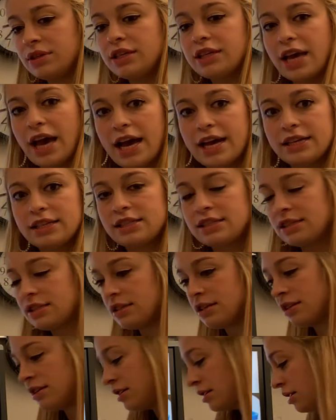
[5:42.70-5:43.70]
Yes,
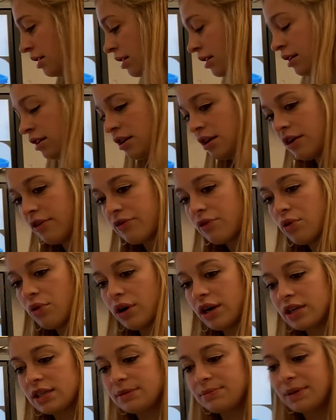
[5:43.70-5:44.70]
of
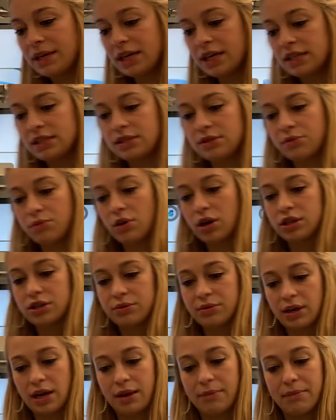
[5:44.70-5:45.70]
course, because watch
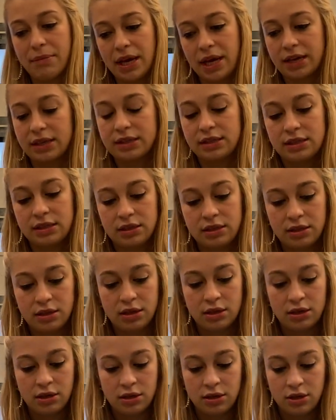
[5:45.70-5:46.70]
when I mix
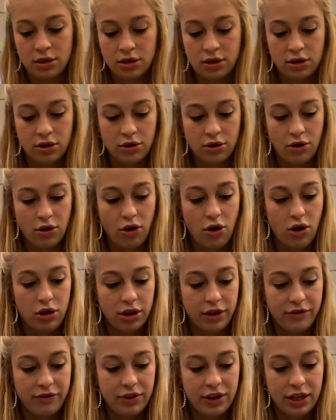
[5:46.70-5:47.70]
all
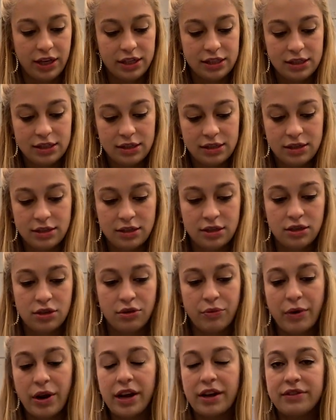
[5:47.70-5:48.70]
of these.
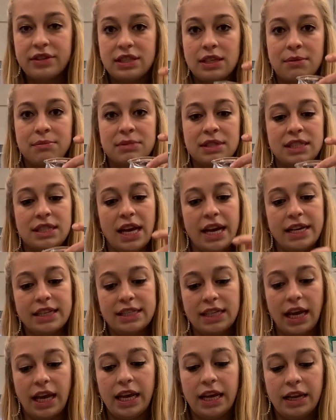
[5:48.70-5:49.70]
What if some
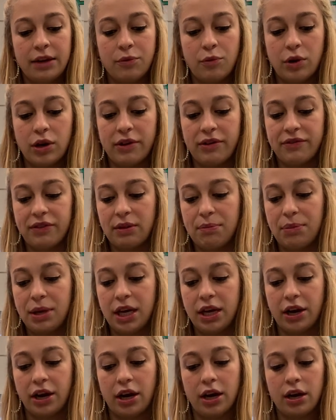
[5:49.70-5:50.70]
stays in one of the
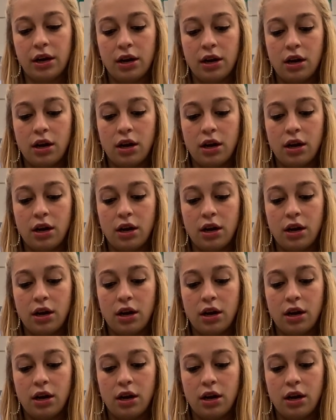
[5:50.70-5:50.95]
beaker?